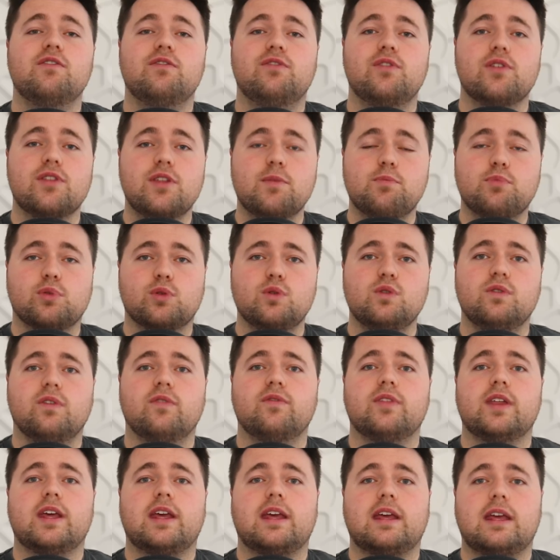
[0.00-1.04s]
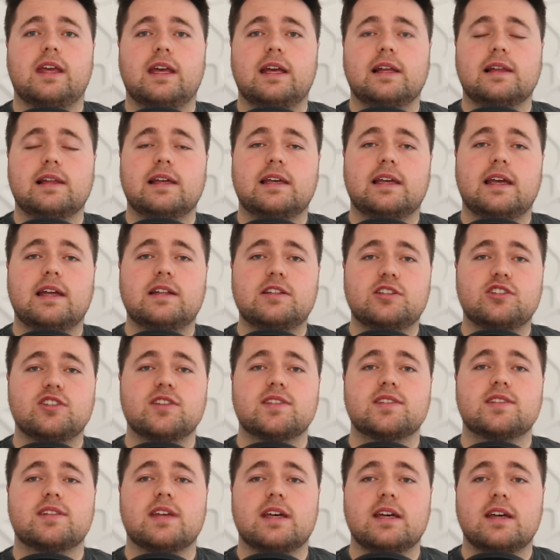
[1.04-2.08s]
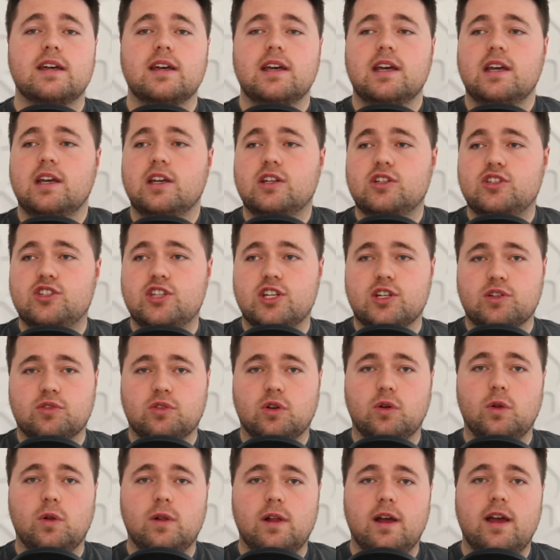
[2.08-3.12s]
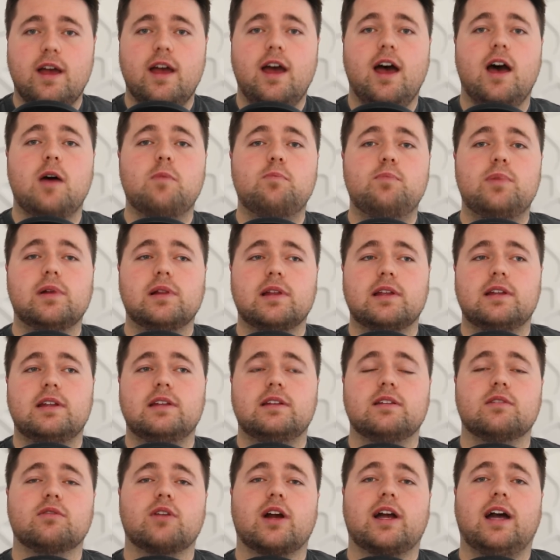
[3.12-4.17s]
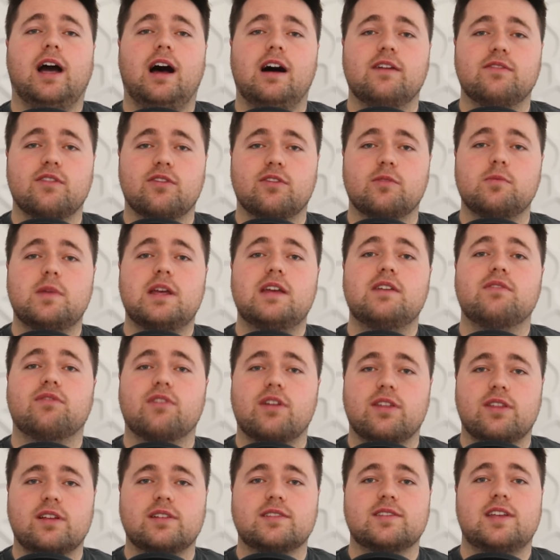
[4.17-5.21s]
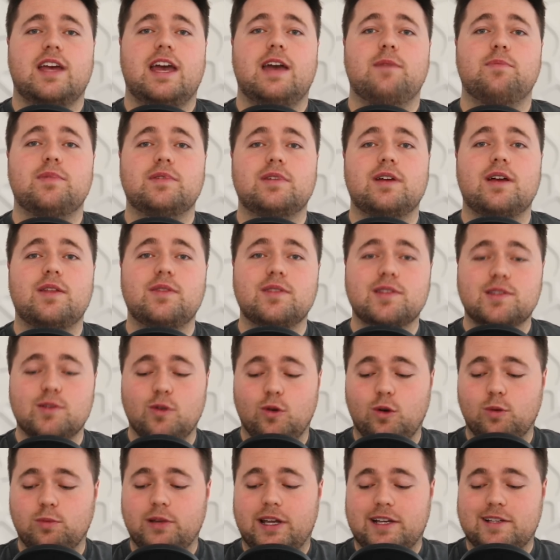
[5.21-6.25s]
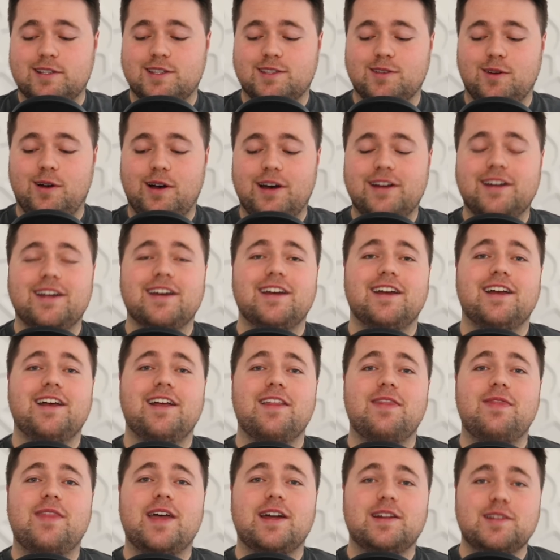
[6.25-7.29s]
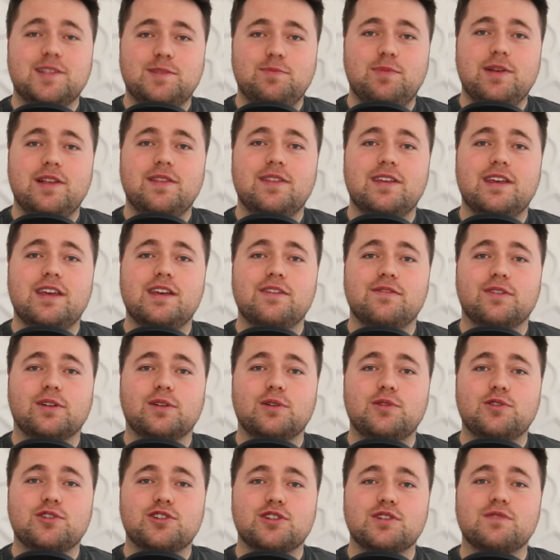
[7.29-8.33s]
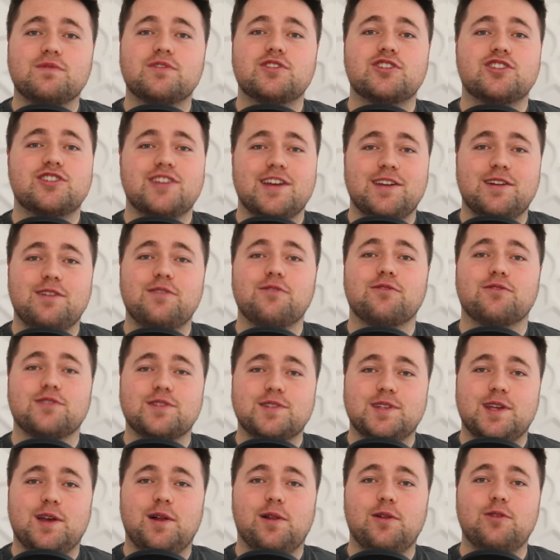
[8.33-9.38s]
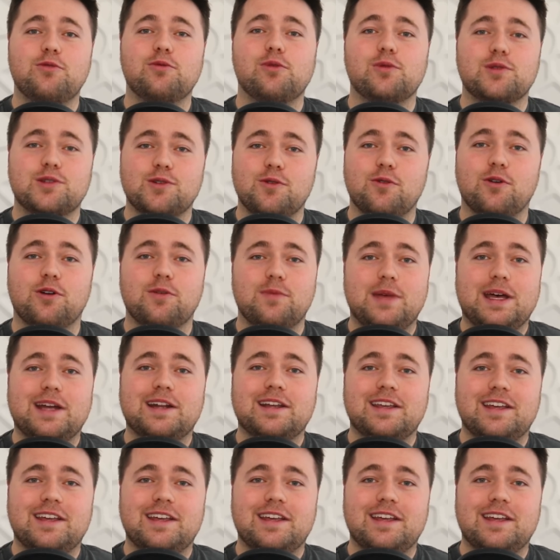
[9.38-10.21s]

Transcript: Further proof of the healing and just the general ability to recover from everything that's happened in this All Black side, that has been the evolution of Shannon Frizell, who we'll talk about